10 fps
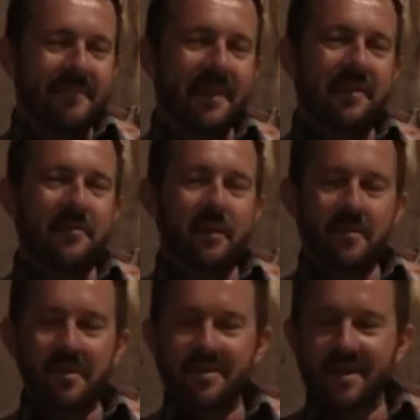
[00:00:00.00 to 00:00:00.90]
Thank you very
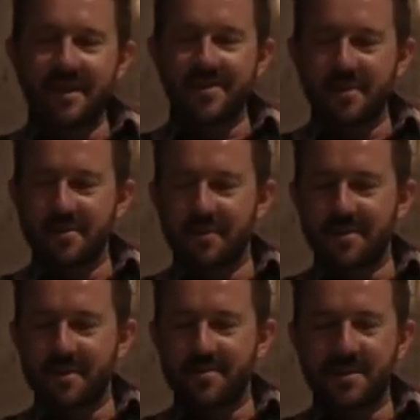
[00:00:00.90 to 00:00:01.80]
much. Yeah, it's always great
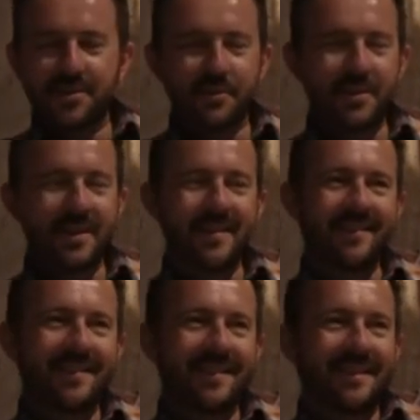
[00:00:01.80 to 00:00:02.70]
to come to E3 and
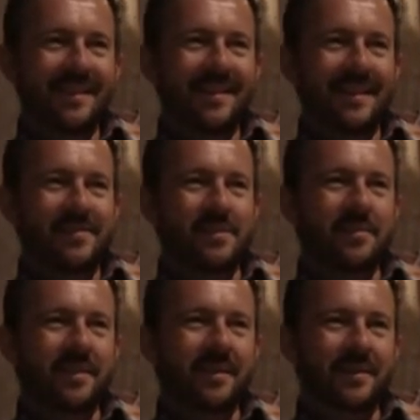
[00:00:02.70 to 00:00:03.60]
have
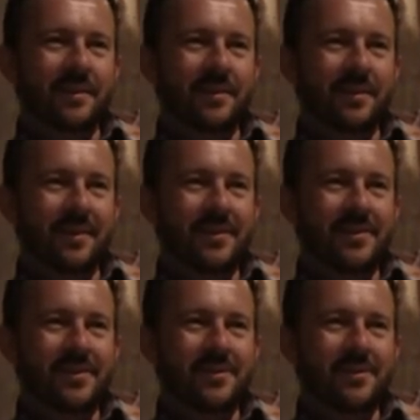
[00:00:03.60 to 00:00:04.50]
something on the wall
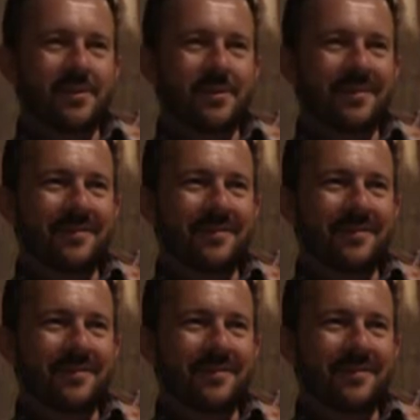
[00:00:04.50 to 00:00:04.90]
outside your door.